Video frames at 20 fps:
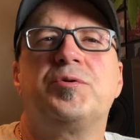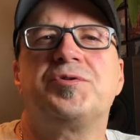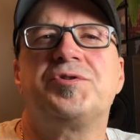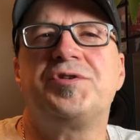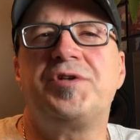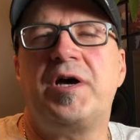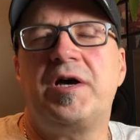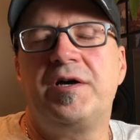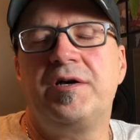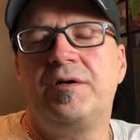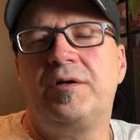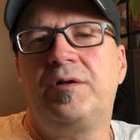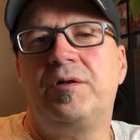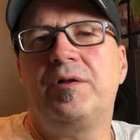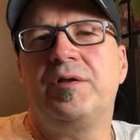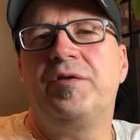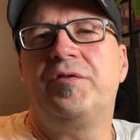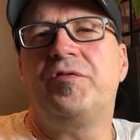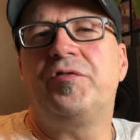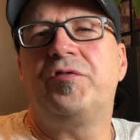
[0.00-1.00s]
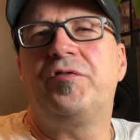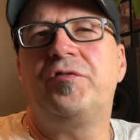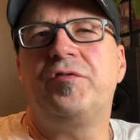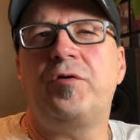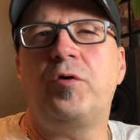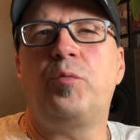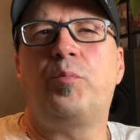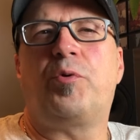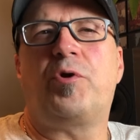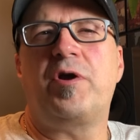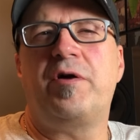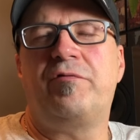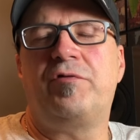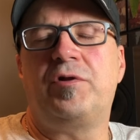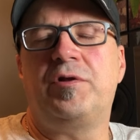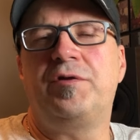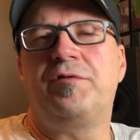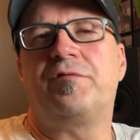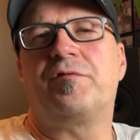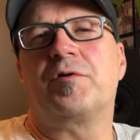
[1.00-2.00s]
style is so
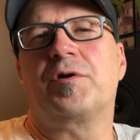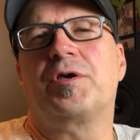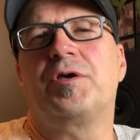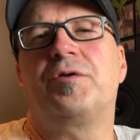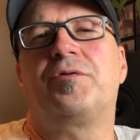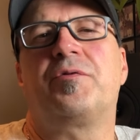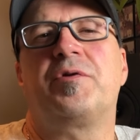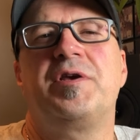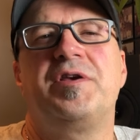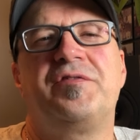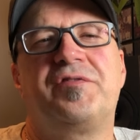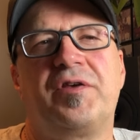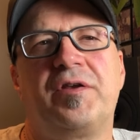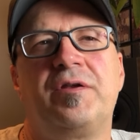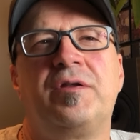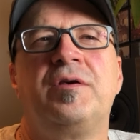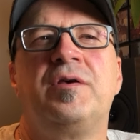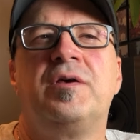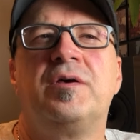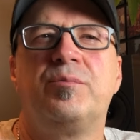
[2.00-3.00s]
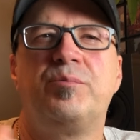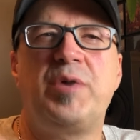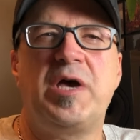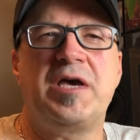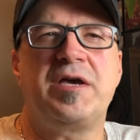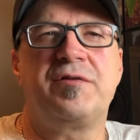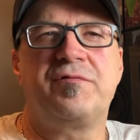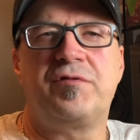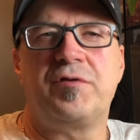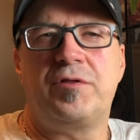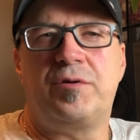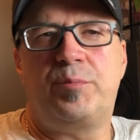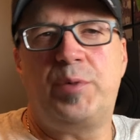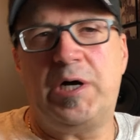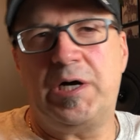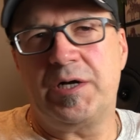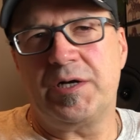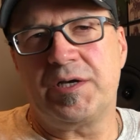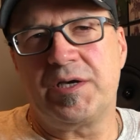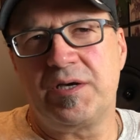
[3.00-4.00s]
prevalent for good reason. Bang for the
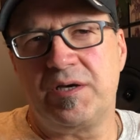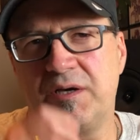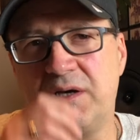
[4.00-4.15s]
buck.